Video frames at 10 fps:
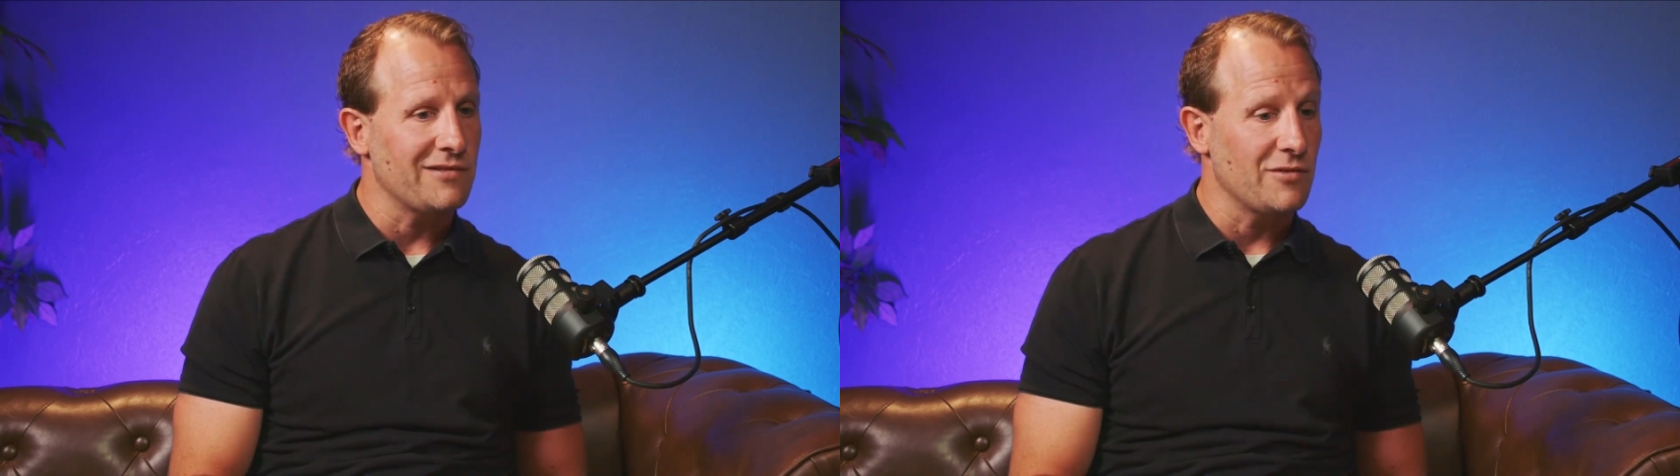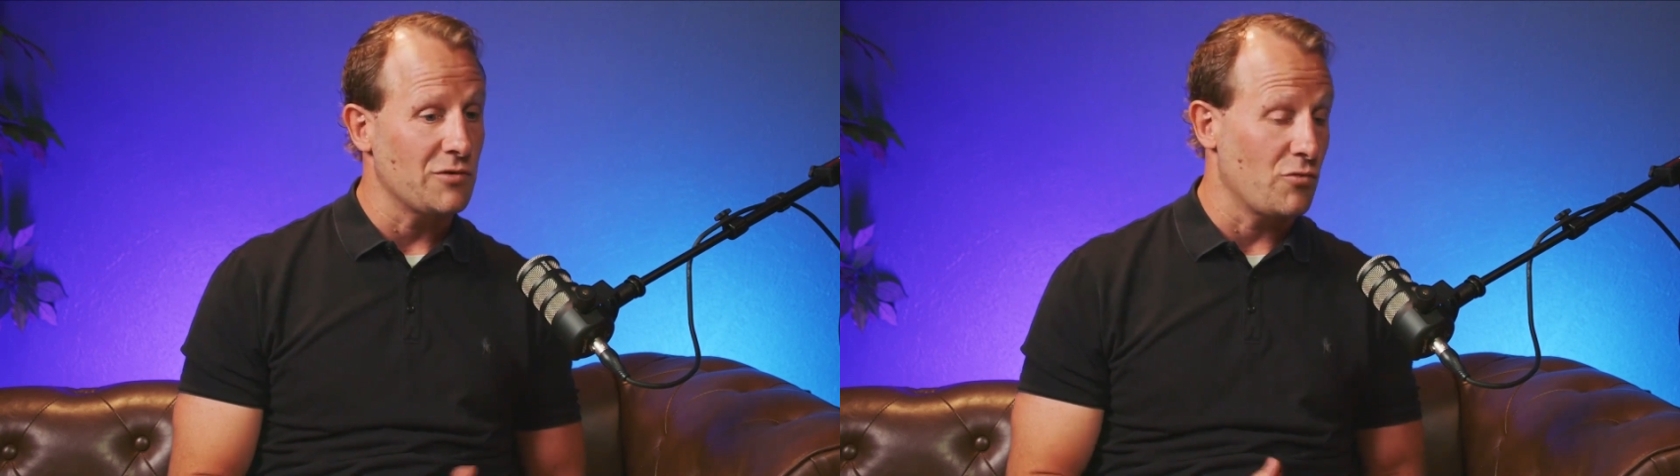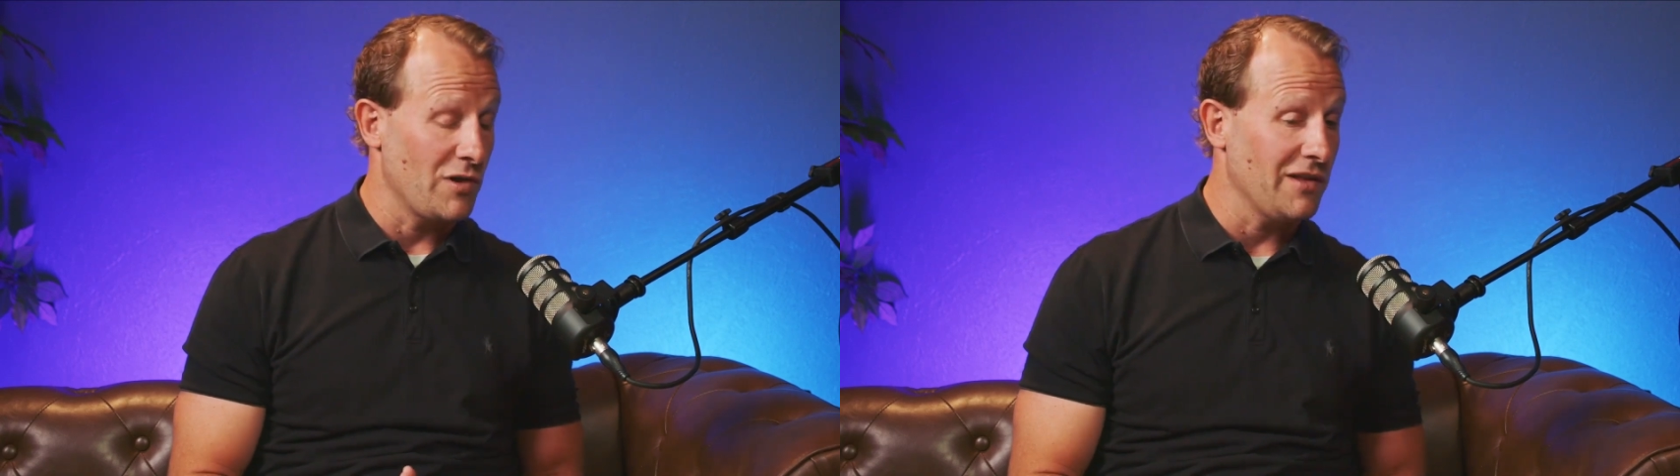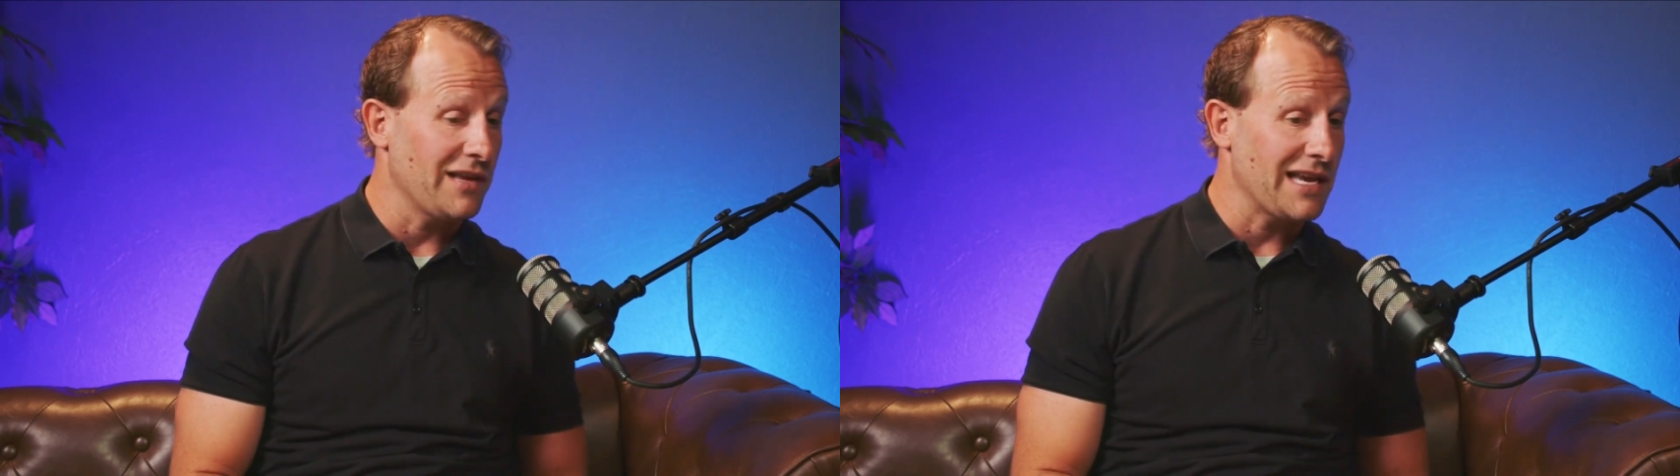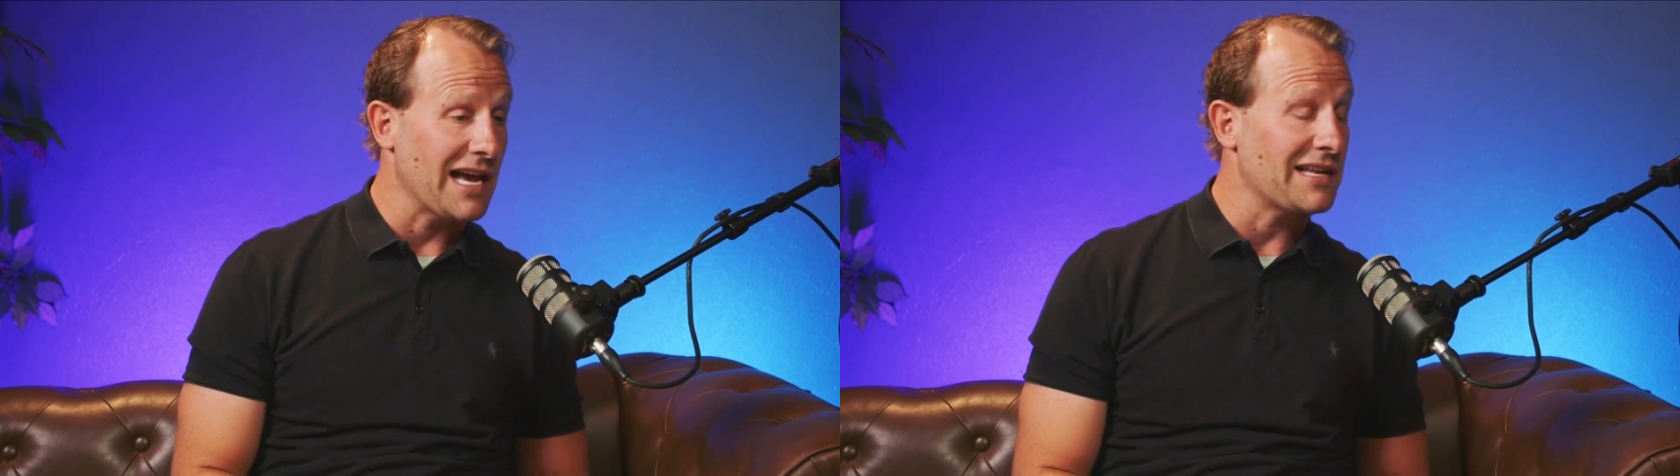it really
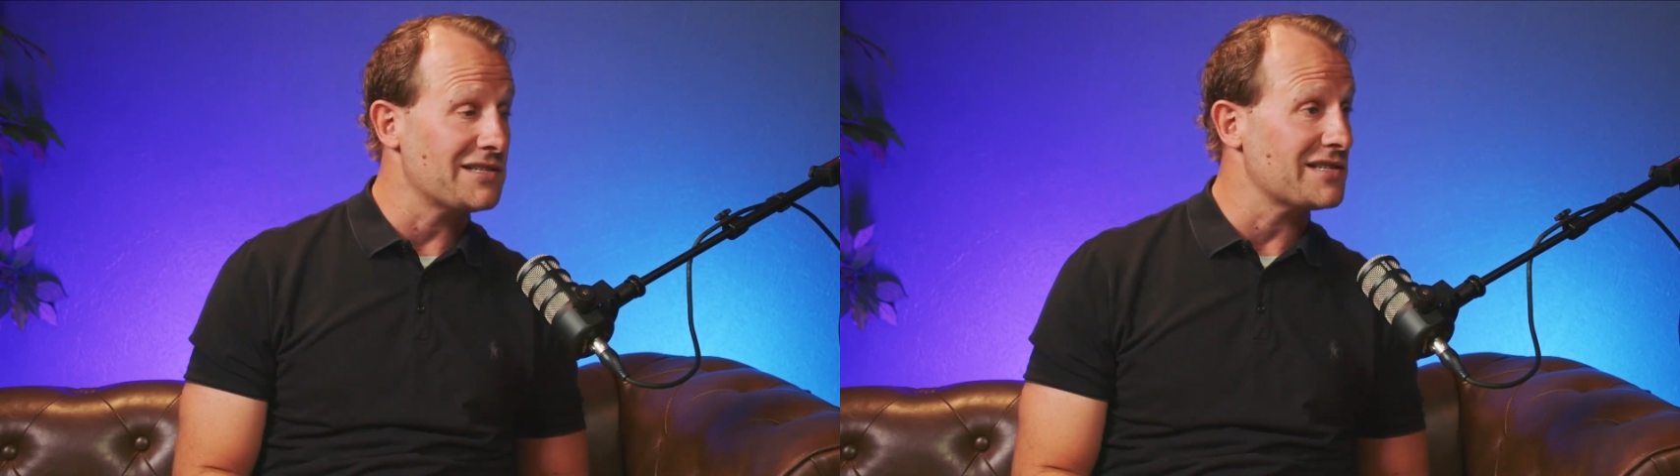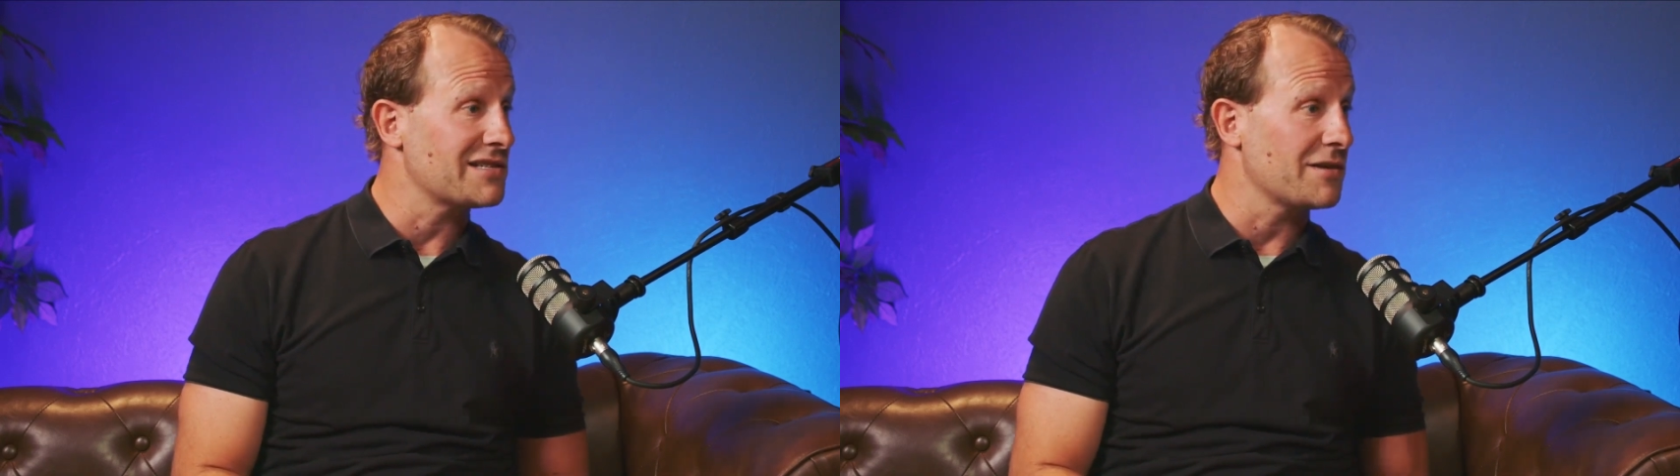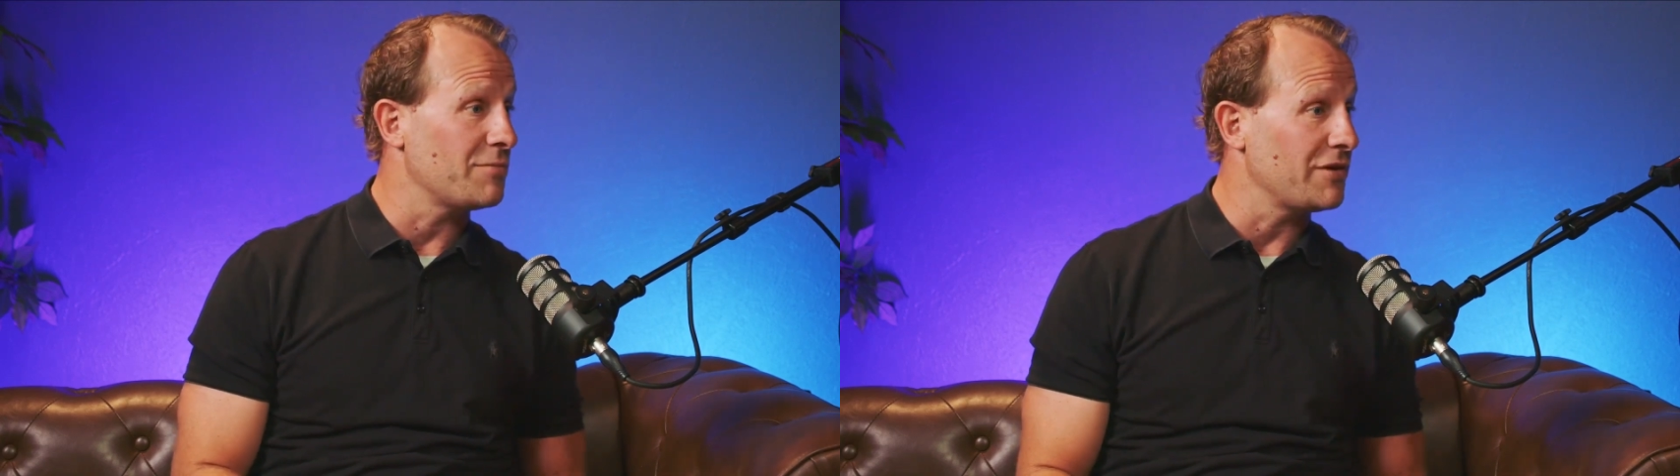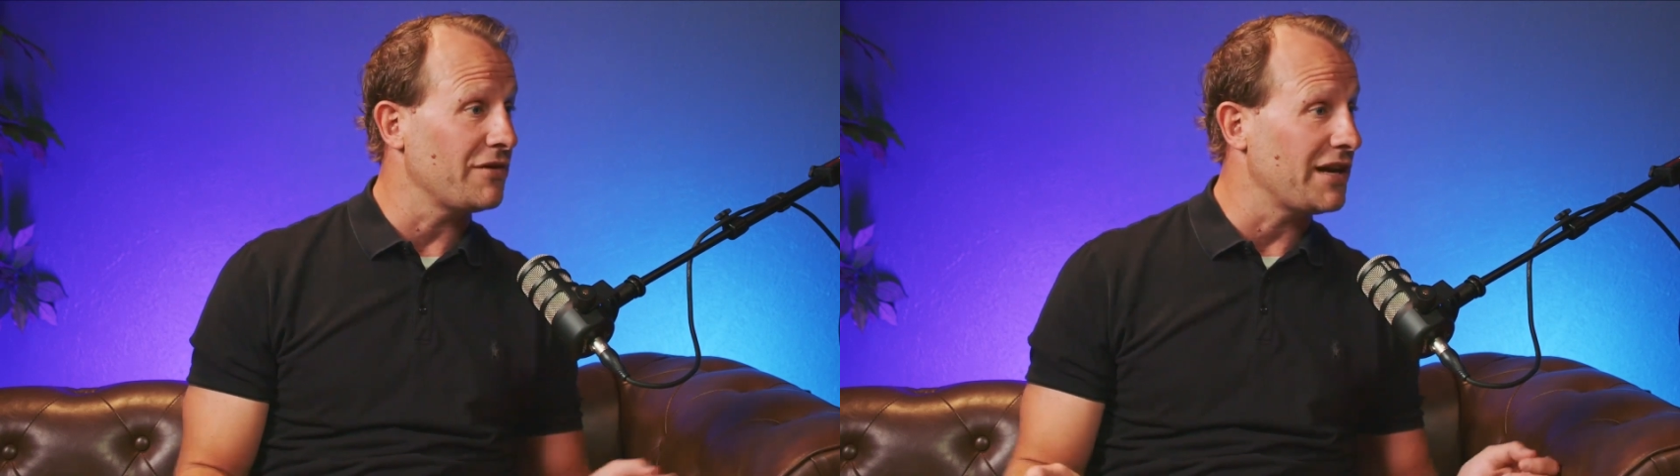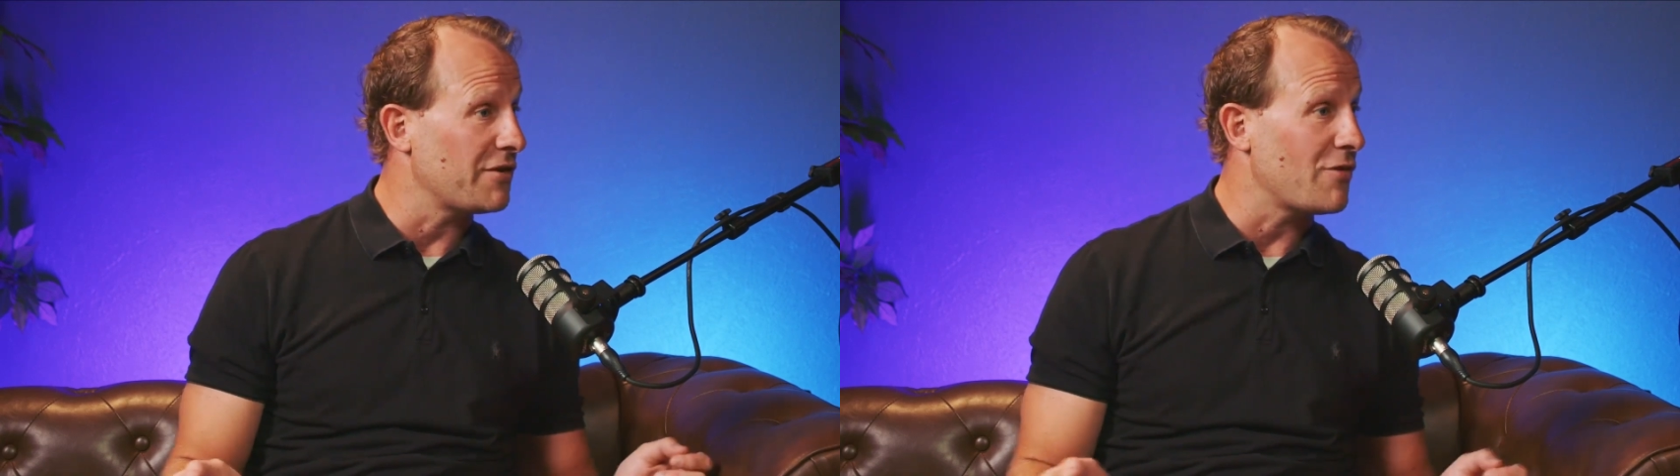got just completely
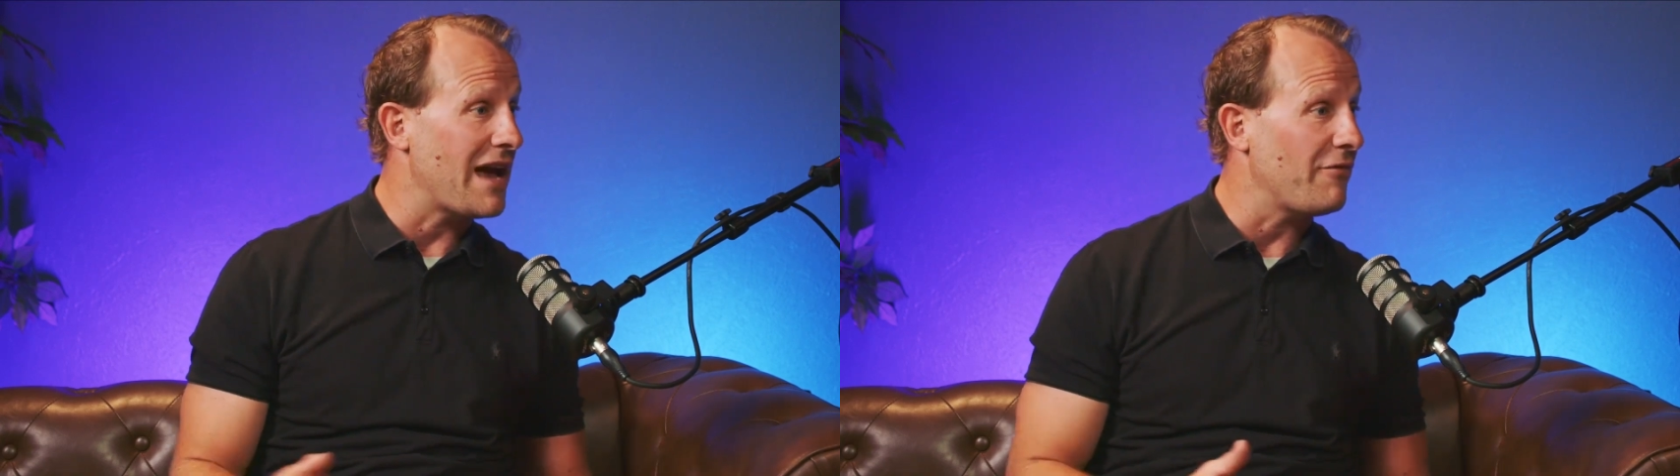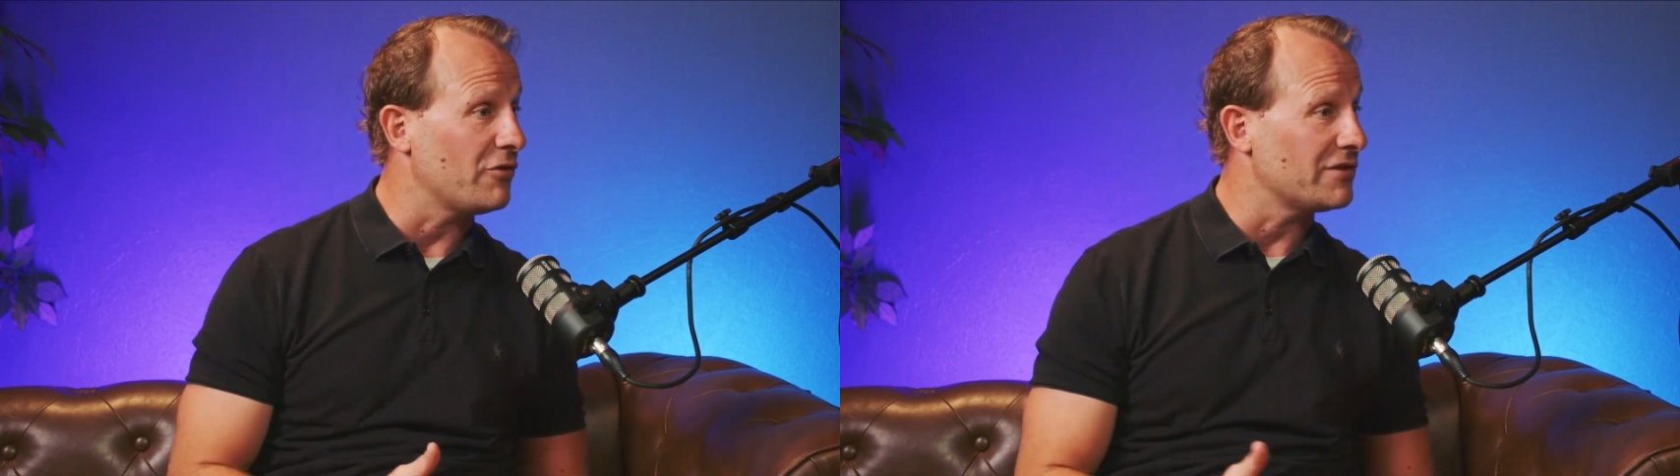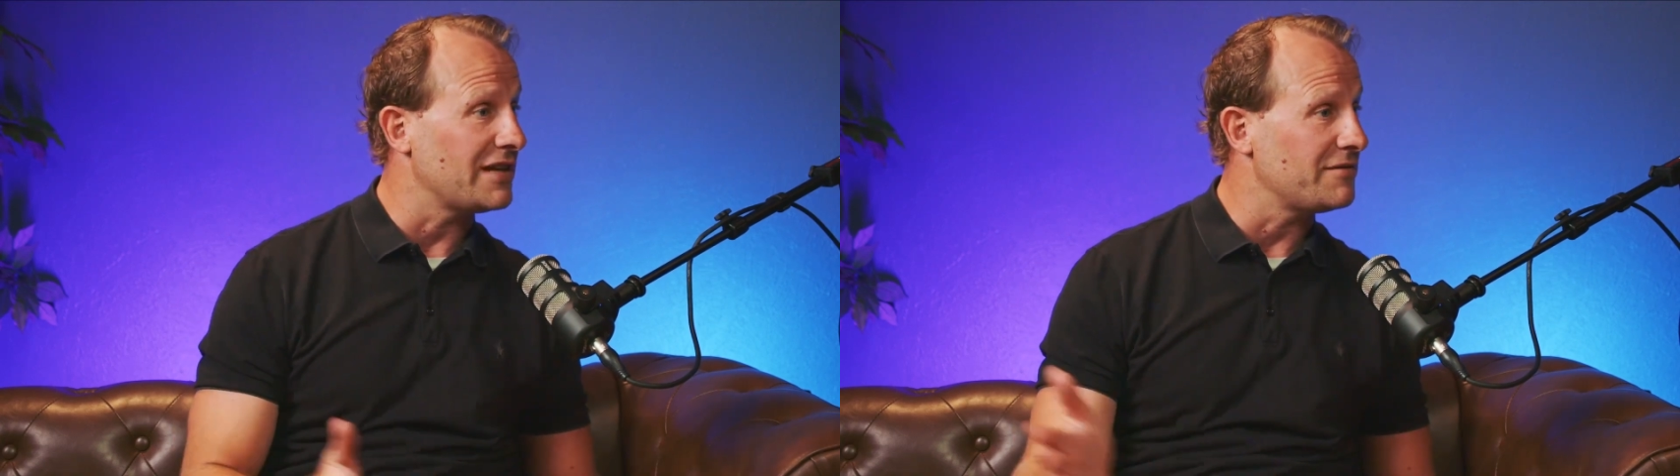unraveled and